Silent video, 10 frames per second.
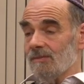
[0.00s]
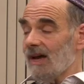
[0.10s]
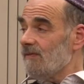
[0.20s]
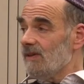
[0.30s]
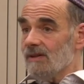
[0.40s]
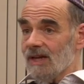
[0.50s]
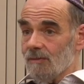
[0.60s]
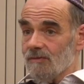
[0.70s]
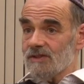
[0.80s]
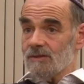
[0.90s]
But I feel
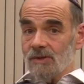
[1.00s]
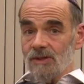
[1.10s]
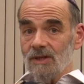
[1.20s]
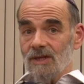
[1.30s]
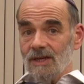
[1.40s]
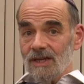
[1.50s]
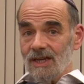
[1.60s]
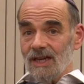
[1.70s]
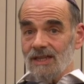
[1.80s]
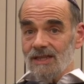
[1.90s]
comfortable
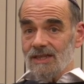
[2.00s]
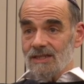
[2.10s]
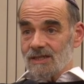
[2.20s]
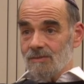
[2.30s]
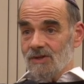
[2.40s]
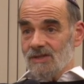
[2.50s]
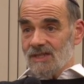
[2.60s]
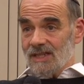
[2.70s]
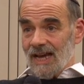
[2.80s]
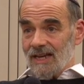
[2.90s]
in this
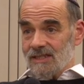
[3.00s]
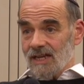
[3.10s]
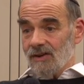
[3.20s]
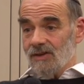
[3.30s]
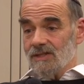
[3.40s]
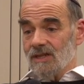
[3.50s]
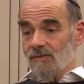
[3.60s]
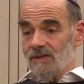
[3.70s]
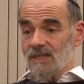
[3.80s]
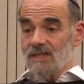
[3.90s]
community's egalitarian
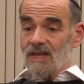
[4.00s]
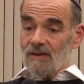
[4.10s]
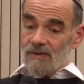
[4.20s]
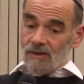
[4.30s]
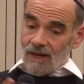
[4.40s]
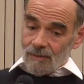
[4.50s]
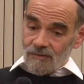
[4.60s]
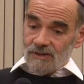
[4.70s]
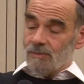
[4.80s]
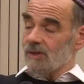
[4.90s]
services, and I feel
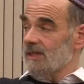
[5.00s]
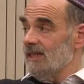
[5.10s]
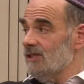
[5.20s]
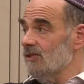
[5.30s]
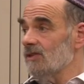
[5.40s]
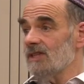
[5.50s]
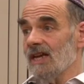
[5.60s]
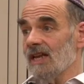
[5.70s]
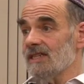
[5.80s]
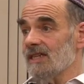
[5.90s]
comfortable in its not
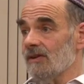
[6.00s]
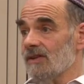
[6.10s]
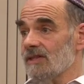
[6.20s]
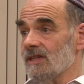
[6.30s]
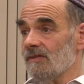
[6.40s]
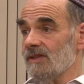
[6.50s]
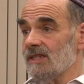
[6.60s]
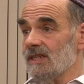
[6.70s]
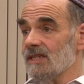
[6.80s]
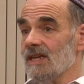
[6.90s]
egalitarian
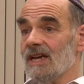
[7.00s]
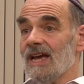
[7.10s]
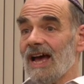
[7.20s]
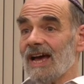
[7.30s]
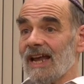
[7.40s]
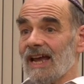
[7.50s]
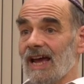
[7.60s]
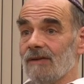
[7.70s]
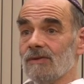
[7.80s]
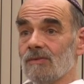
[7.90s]
services. And I
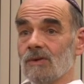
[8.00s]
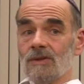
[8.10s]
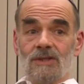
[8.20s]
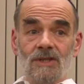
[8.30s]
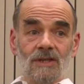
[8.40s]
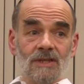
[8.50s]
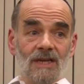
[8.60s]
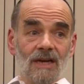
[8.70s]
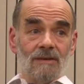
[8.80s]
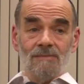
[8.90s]
haven't want to
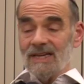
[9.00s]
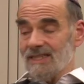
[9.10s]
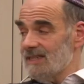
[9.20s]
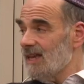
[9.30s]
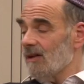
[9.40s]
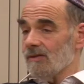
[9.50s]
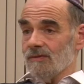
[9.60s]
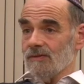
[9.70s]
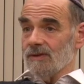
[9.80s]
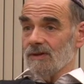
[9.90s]
conduct myself
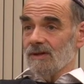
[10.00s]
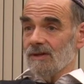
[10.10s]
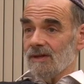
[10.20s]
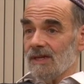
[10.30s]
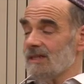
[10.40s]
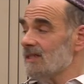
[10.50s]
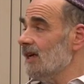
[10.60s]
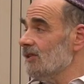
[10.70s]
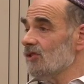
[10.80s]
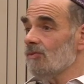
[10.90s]
in
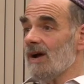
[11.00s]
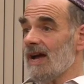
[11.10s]
such a